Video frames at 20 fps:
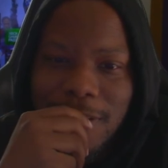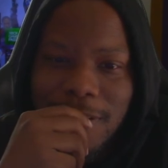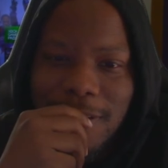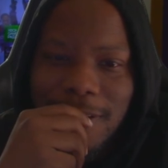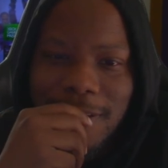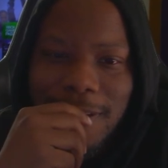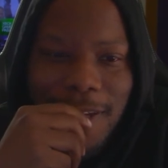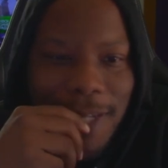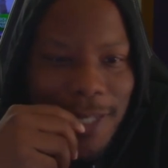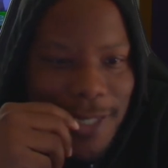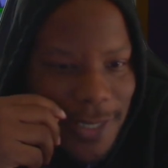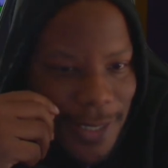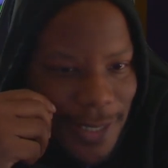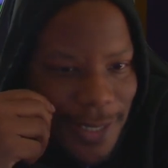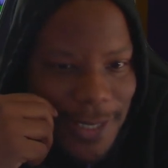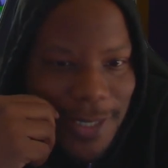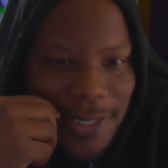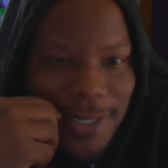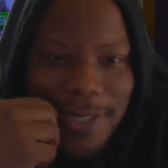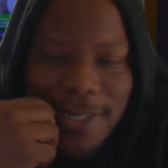And
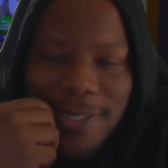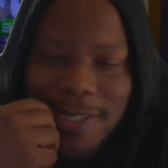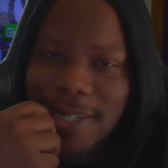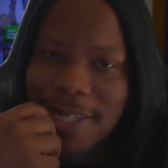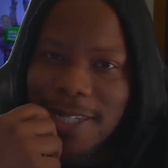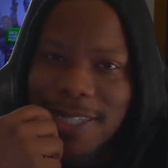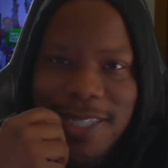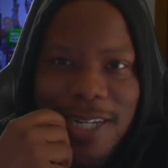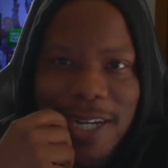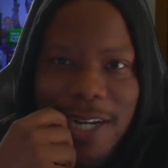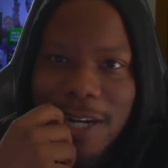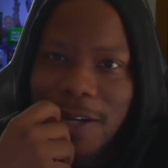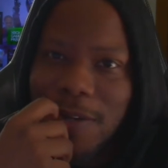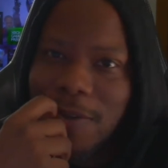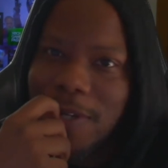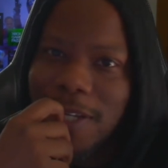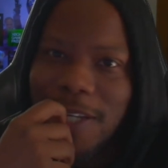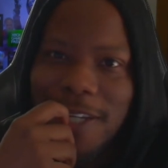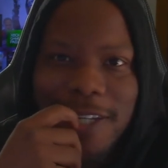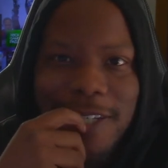it's it's
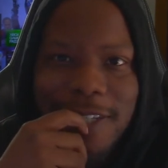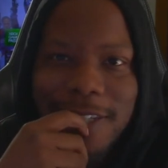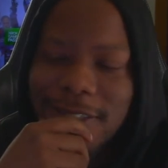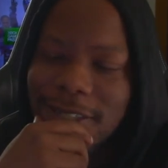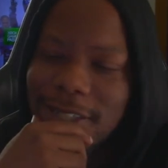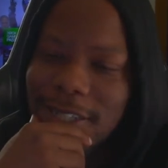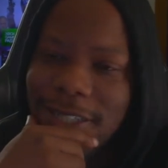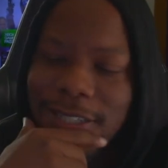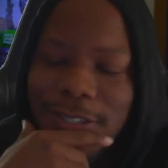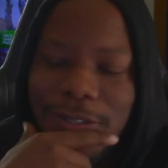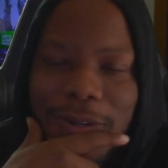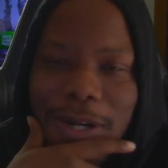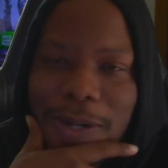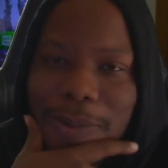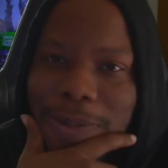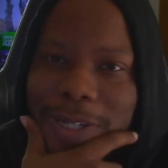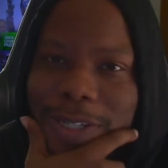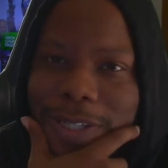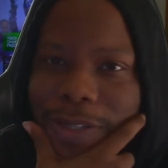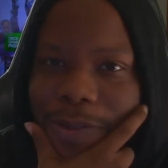already it's getting too
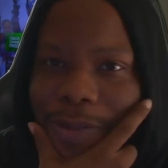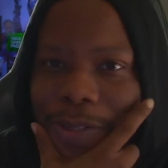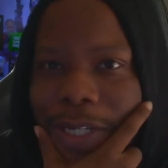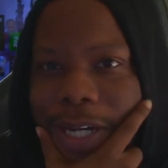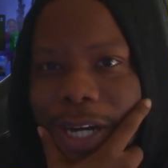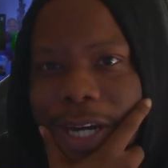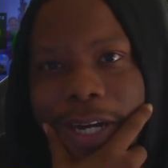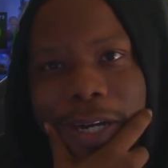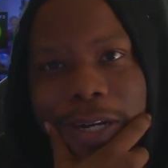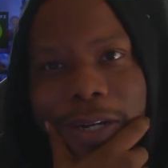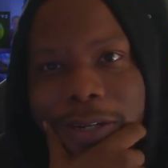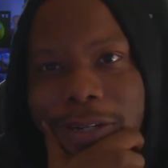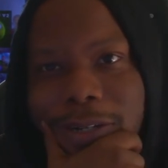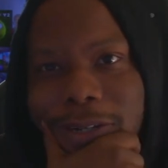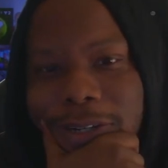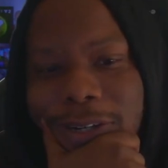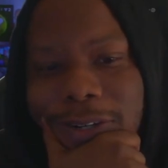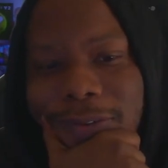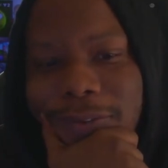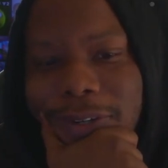I'm getting too tired
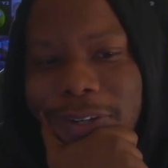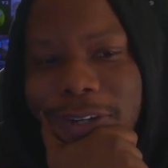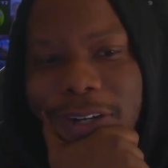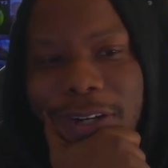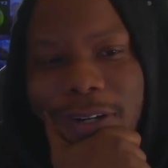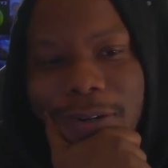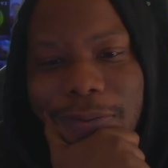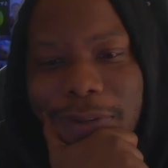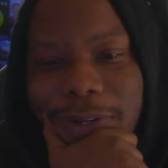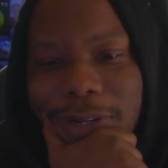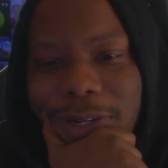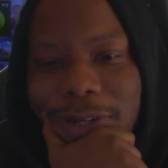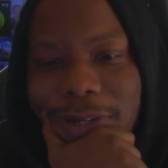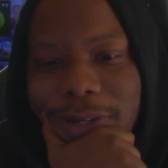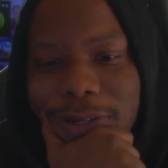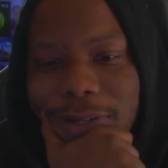of it already.